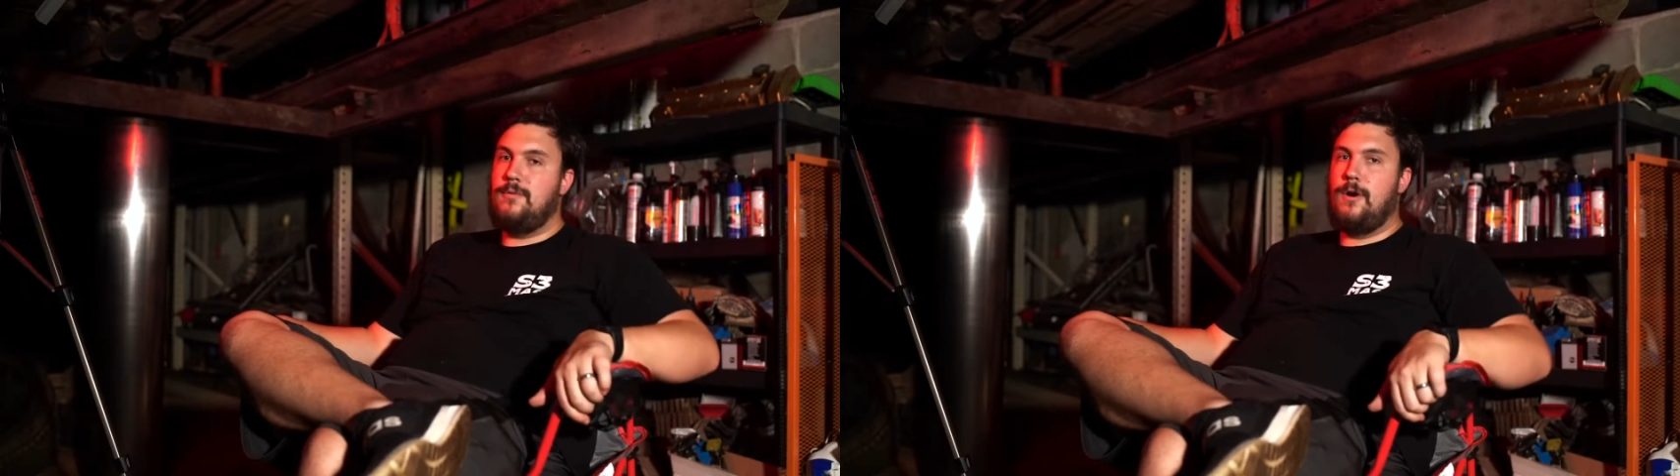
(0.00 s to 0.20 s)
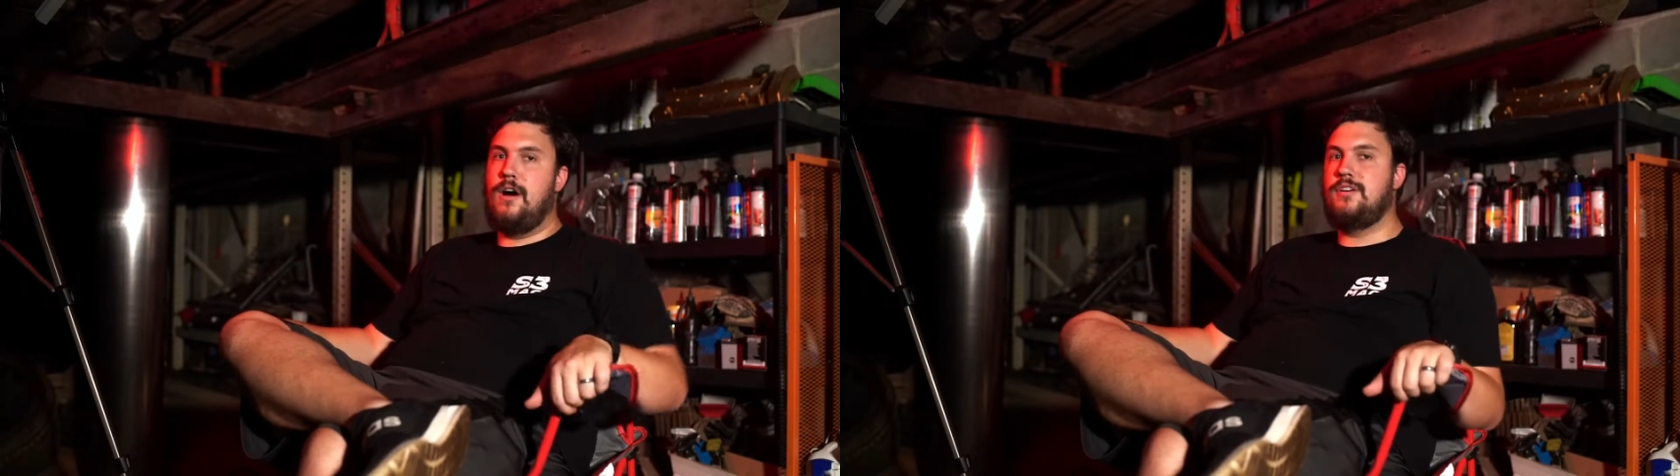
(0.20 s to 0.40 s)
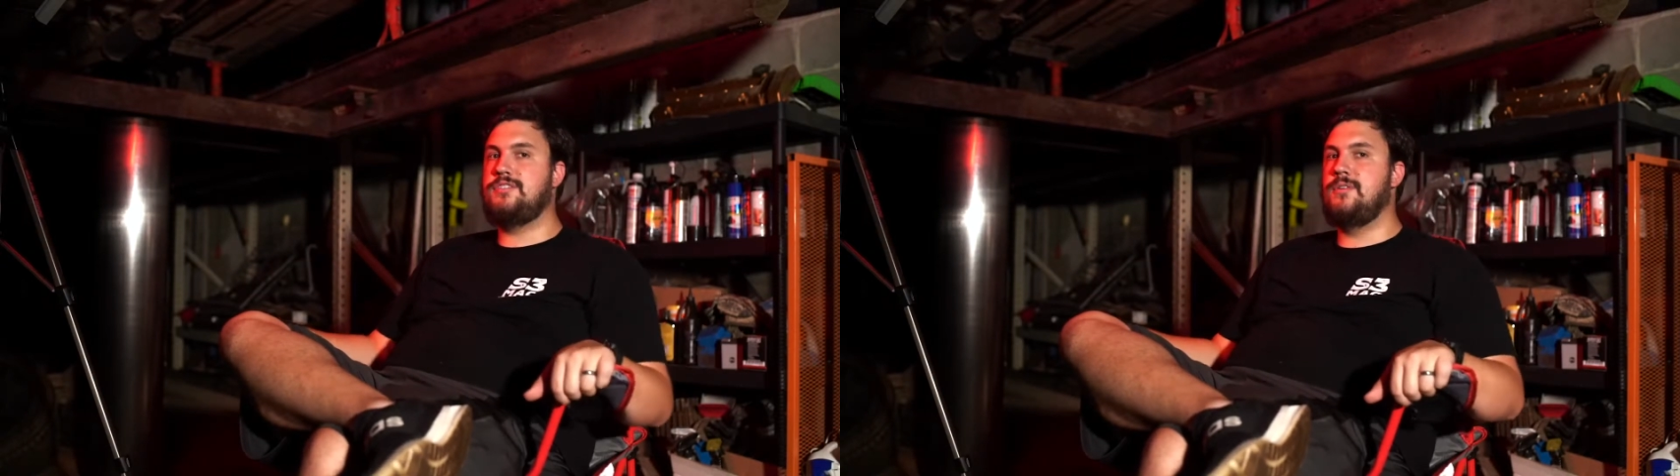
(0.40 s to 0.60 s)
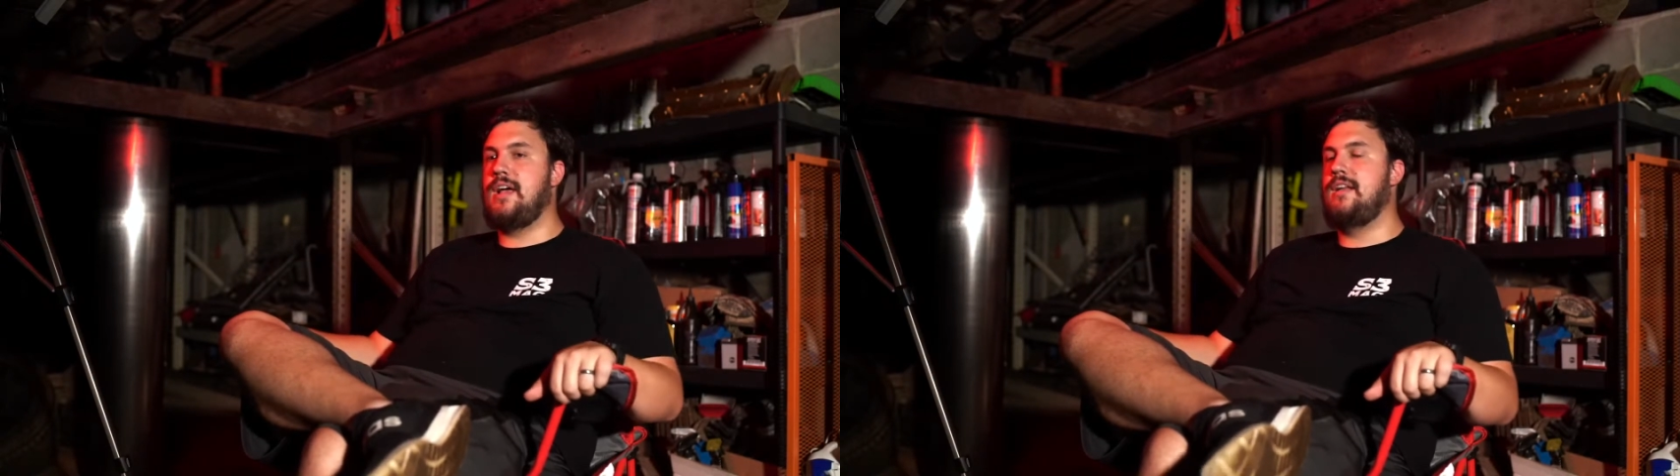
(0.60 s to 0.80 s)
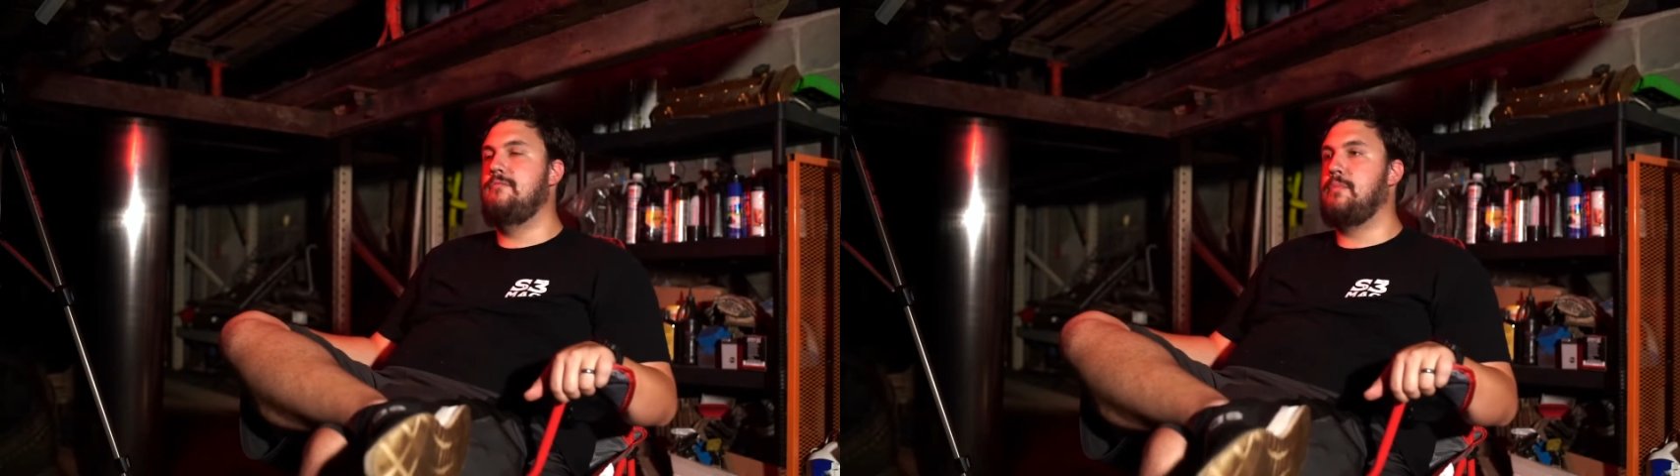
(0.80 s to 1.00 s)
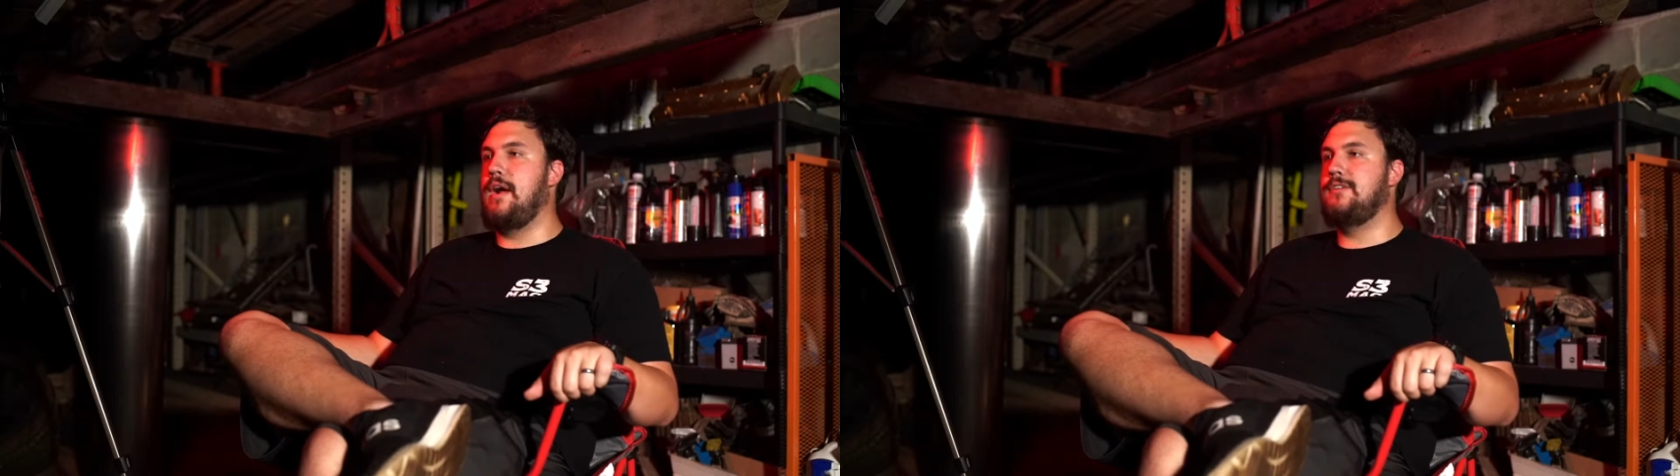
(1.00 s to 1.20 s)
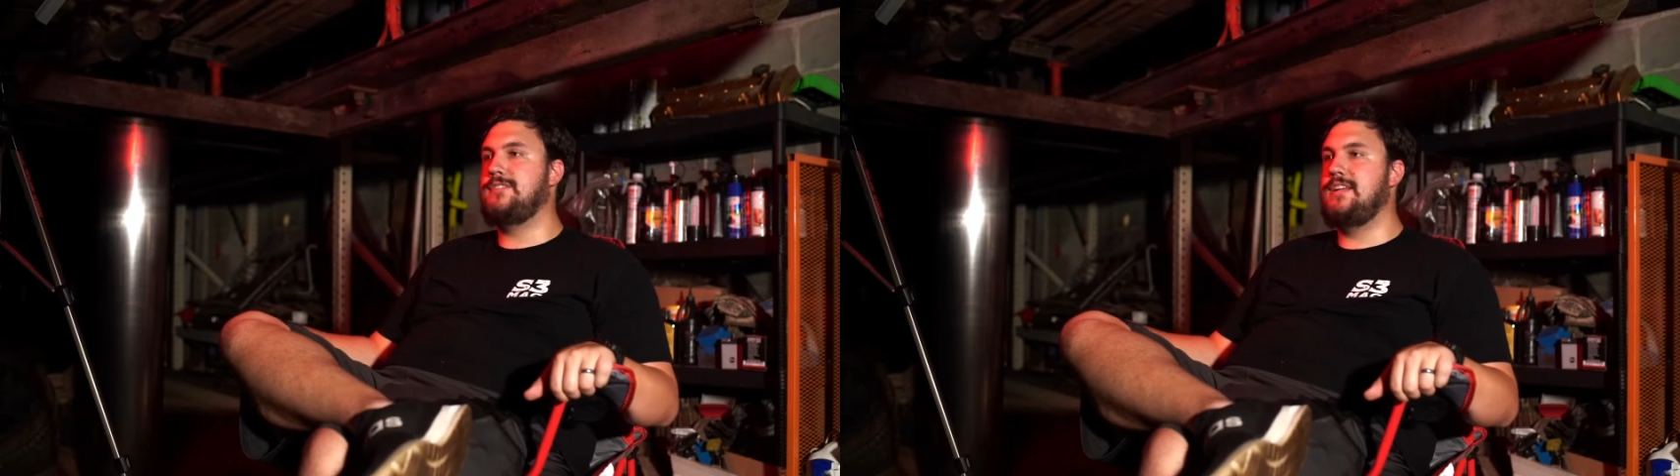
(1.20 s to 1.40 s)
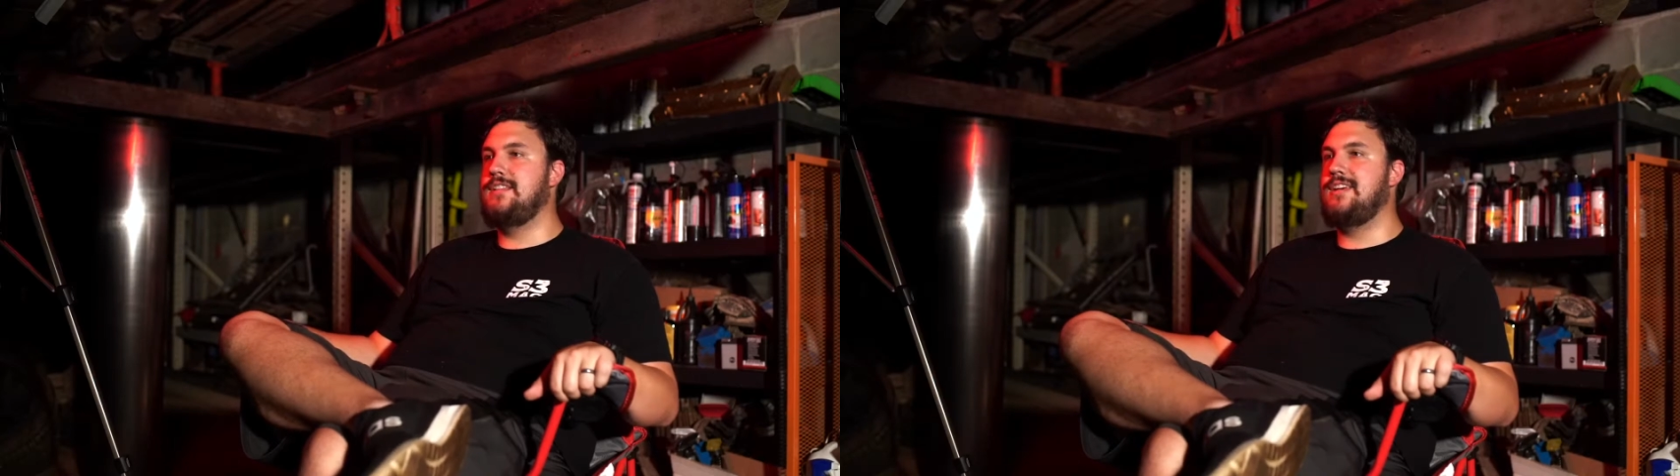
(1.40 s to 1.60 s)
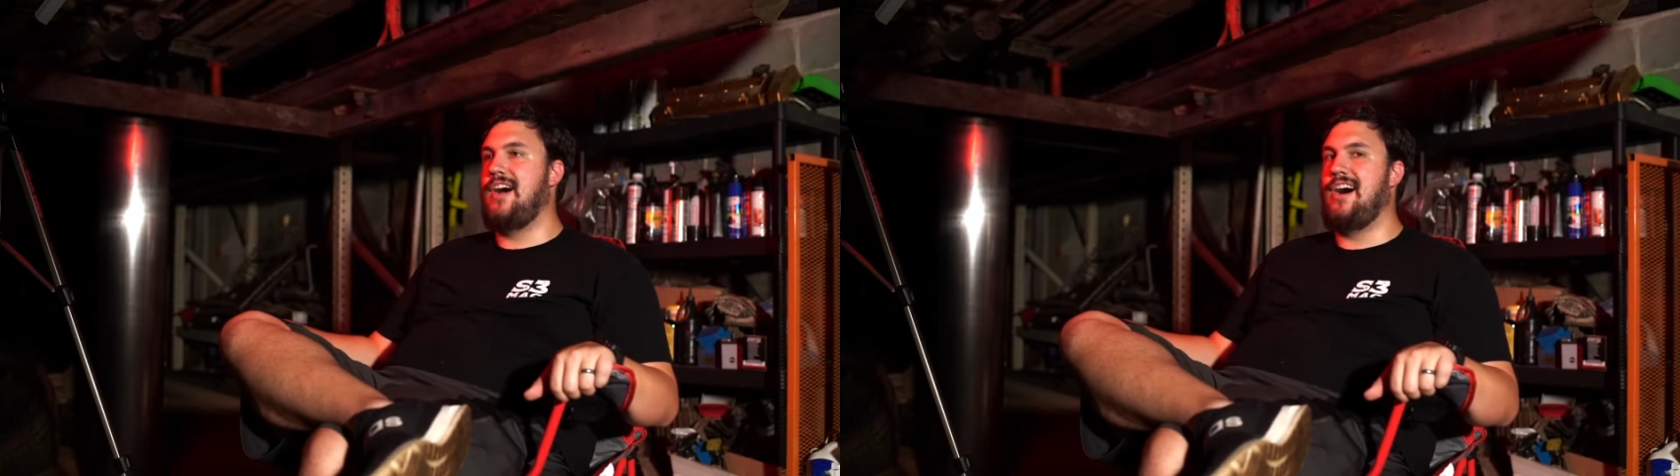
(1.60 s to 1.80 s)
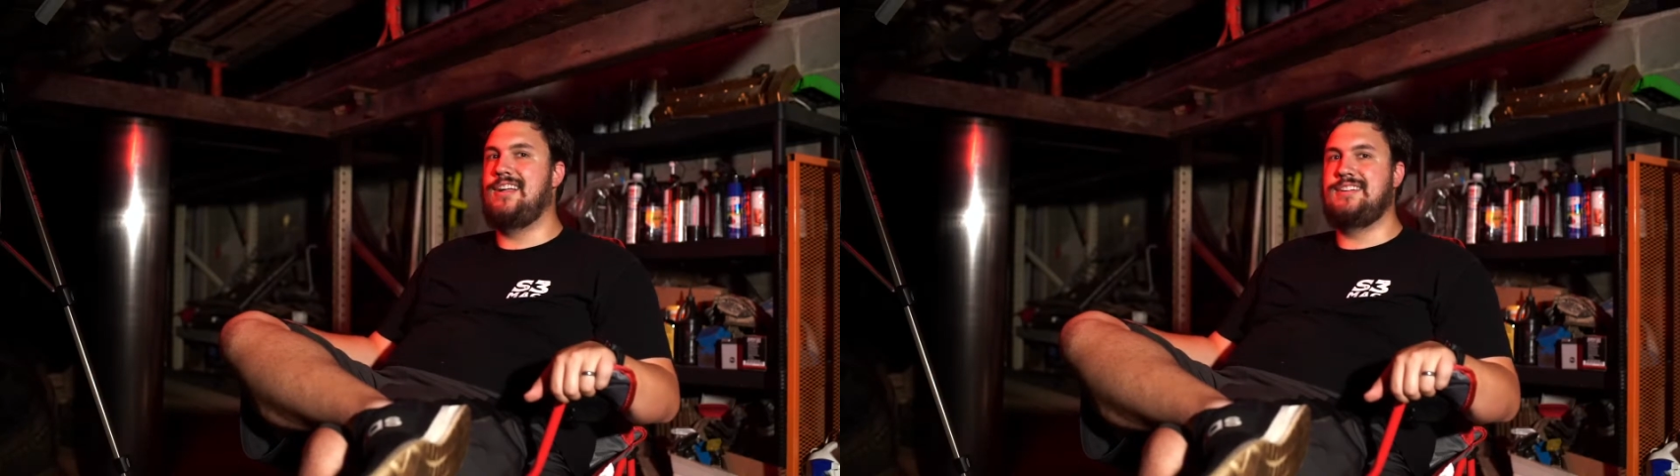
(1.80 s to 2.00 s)
were also kind of browsing the
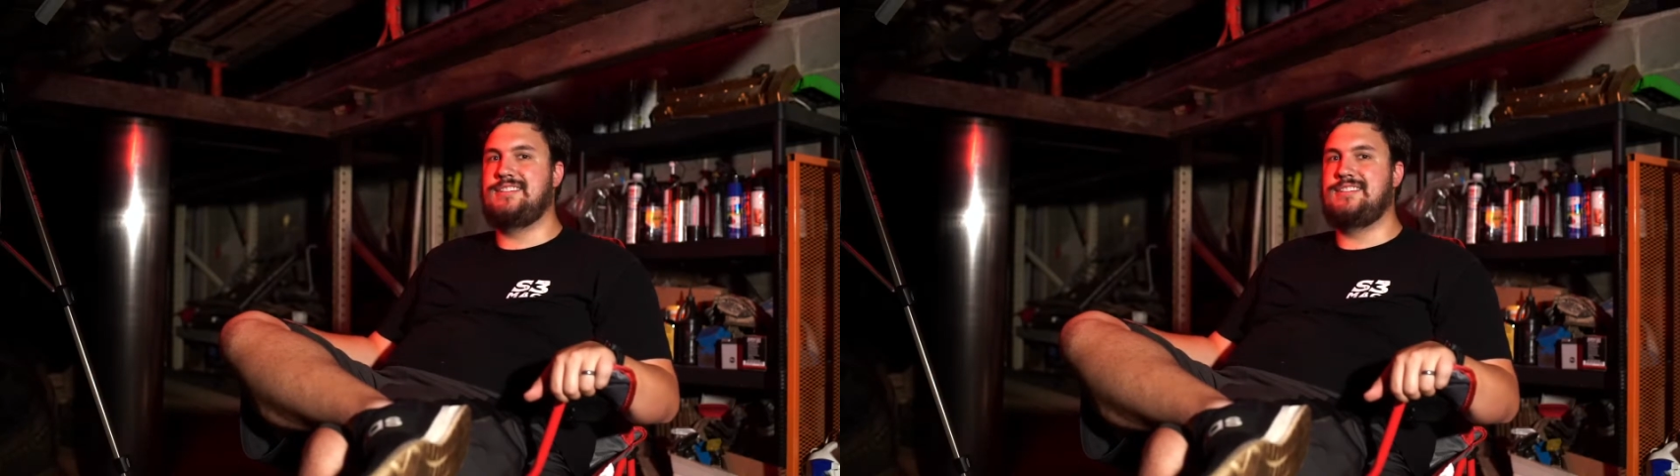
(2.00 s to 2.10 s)
Honda